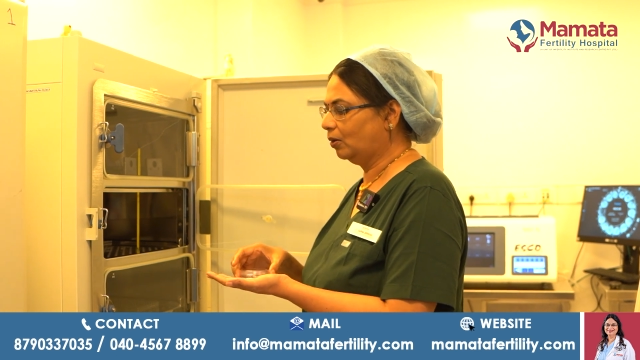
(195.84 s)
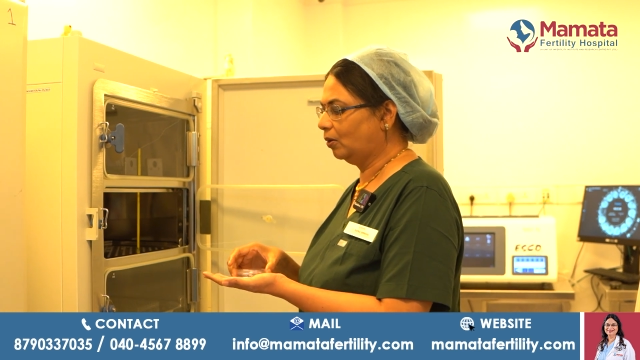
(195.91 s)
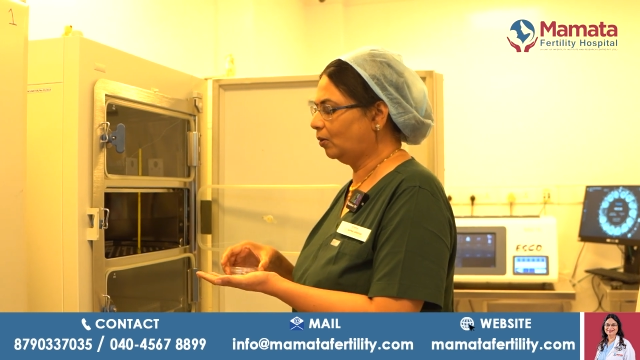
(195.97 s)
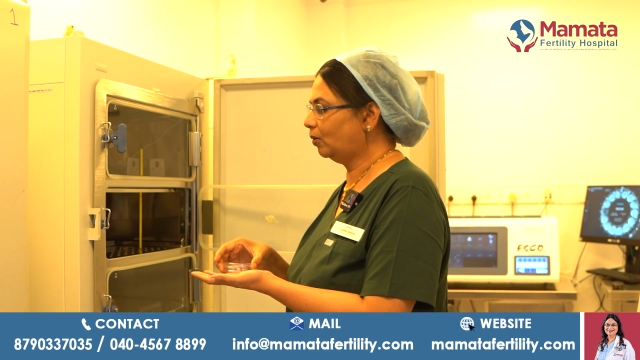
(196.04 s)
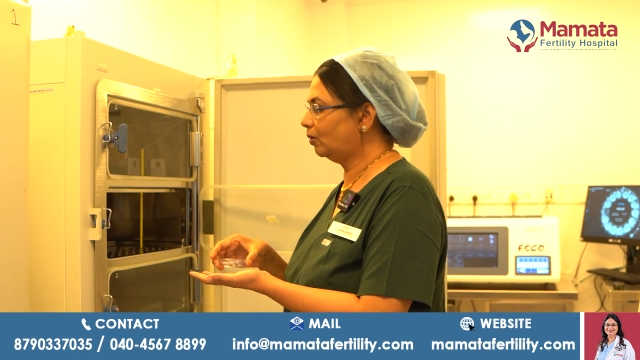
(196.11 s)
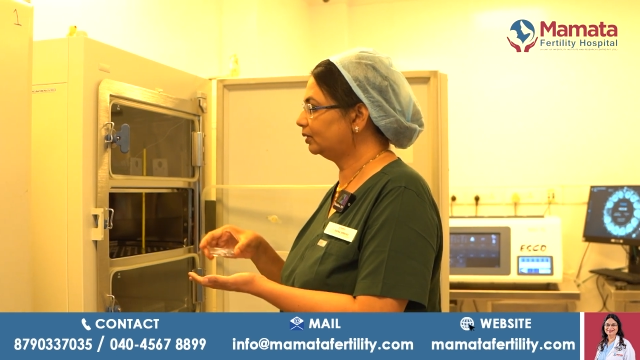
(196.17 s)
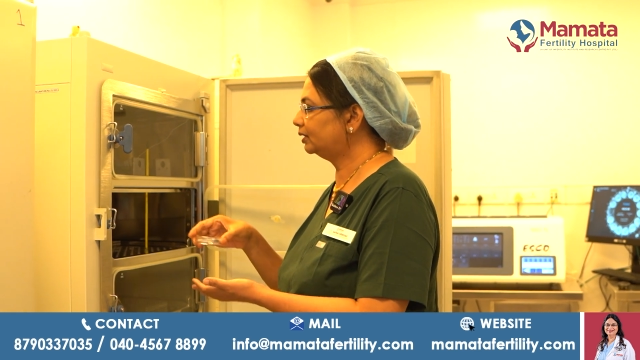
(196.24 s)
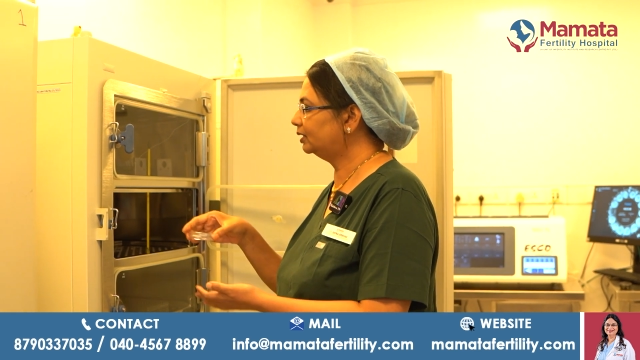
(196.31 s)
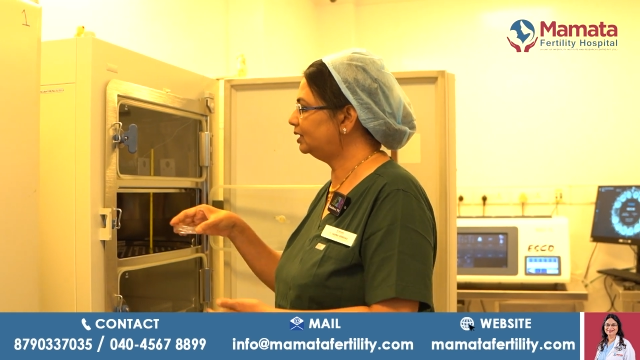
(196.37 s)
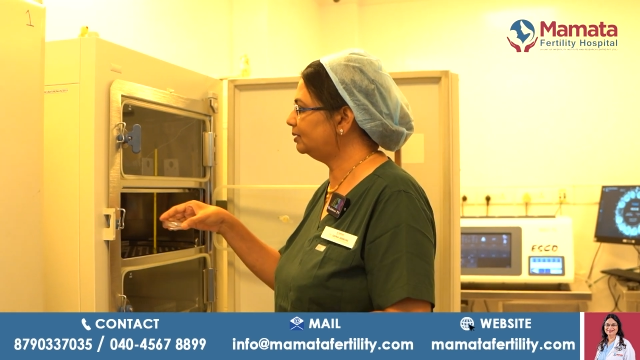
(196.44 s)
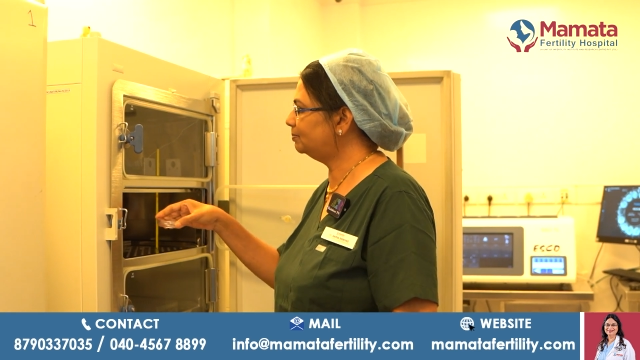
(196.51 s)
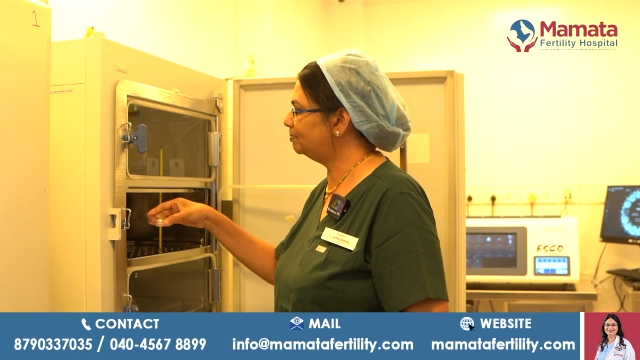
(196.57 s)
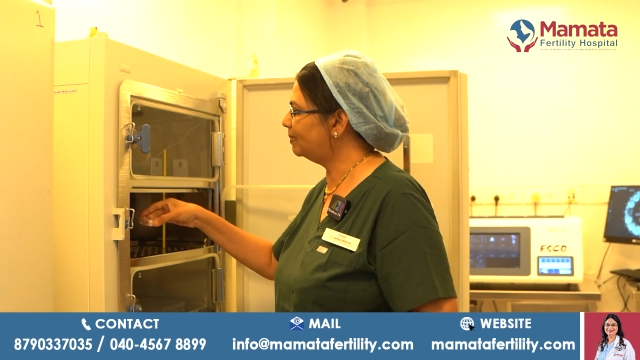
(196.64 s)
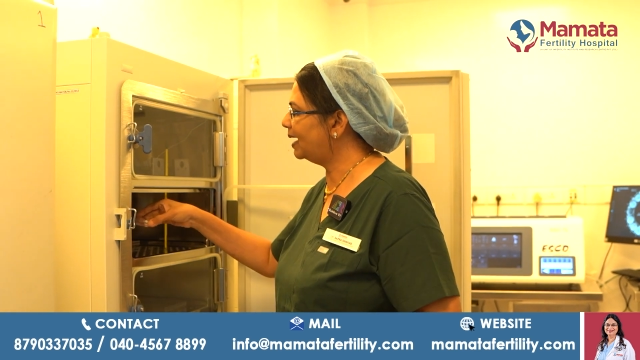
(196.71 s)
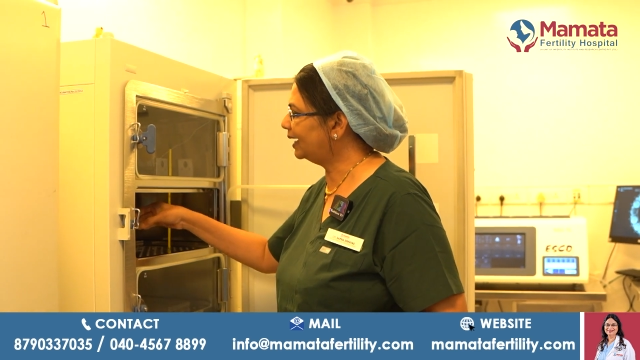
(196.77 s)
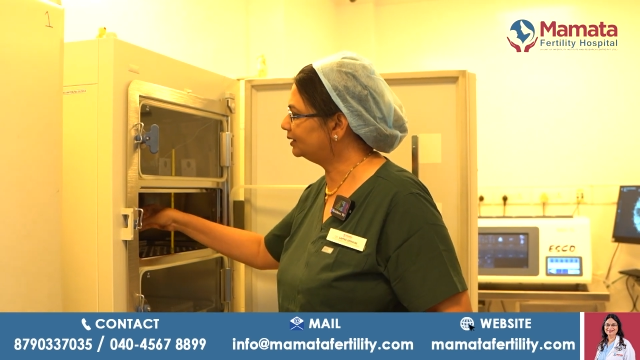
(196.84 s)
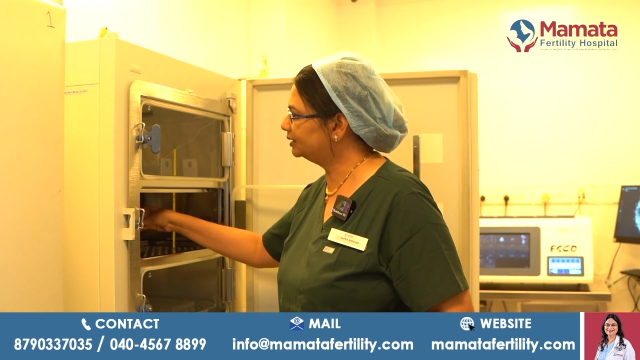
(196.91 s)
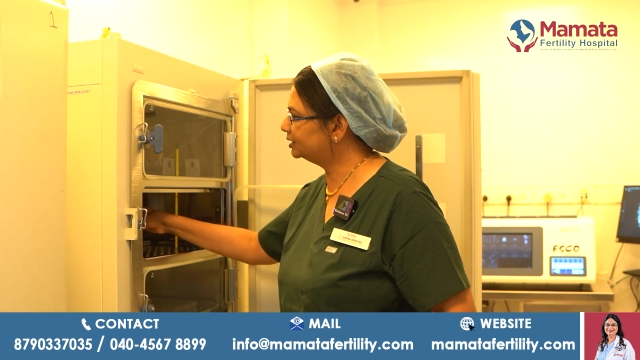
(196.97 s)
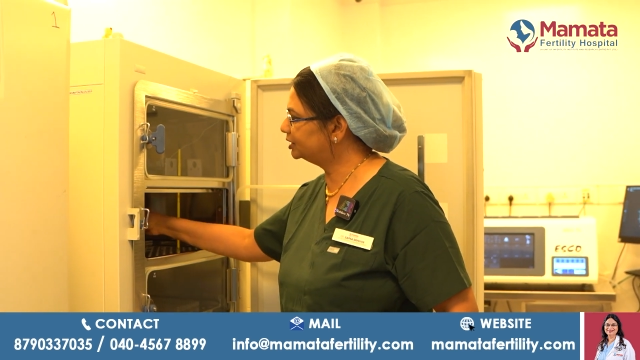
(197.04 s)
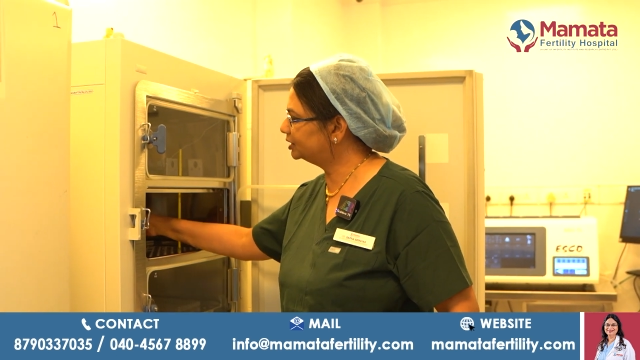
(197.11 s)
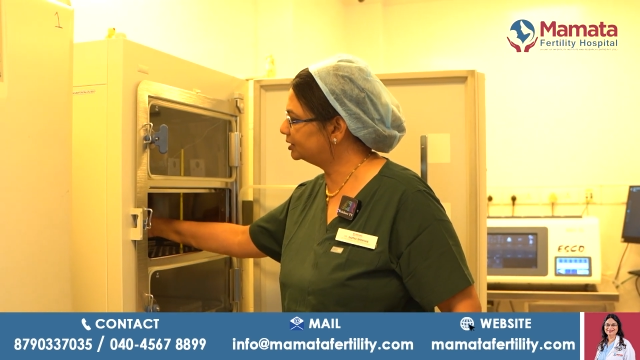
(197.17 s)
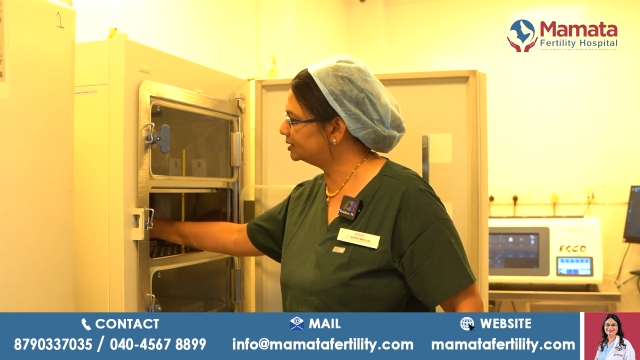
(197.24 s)
or keep back
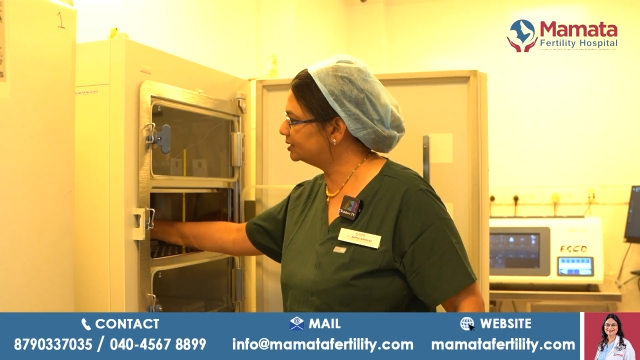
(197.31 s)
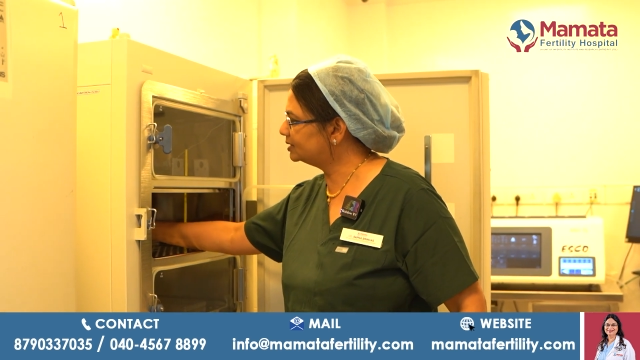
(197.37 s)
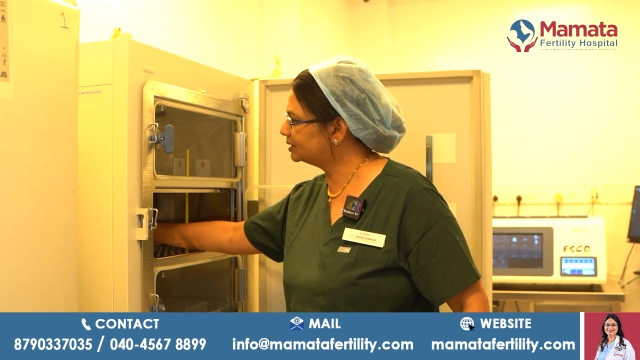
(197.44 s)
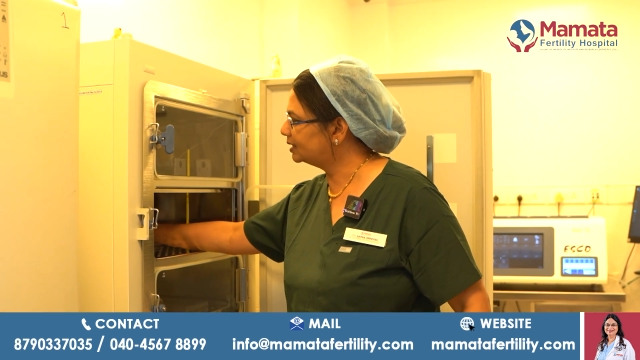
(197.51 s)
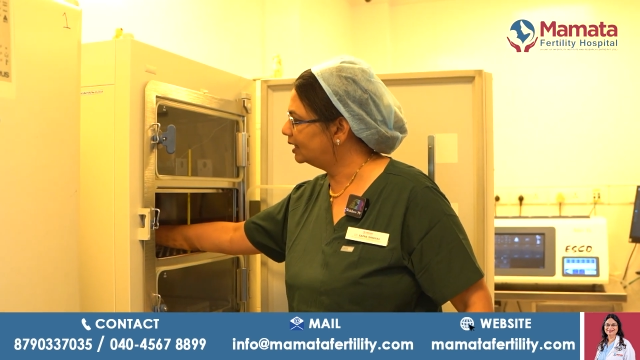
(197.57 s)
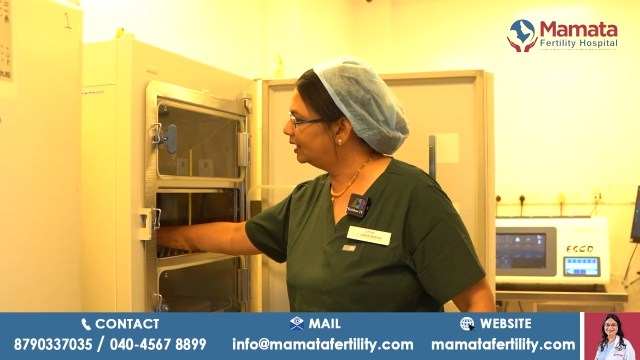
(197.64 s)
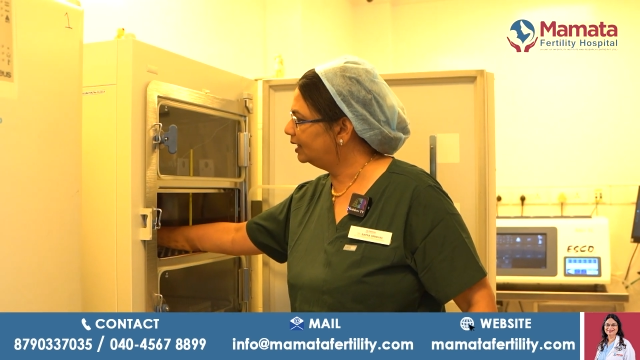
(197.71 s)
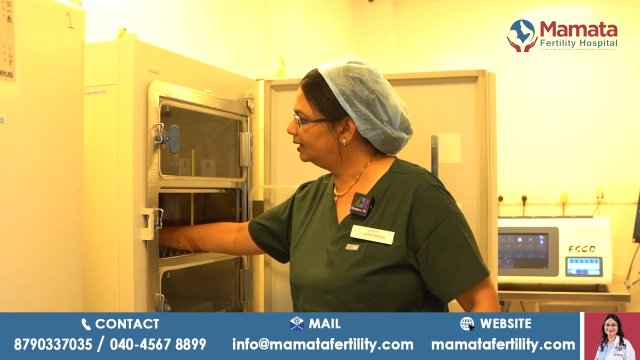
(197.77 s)
dishes,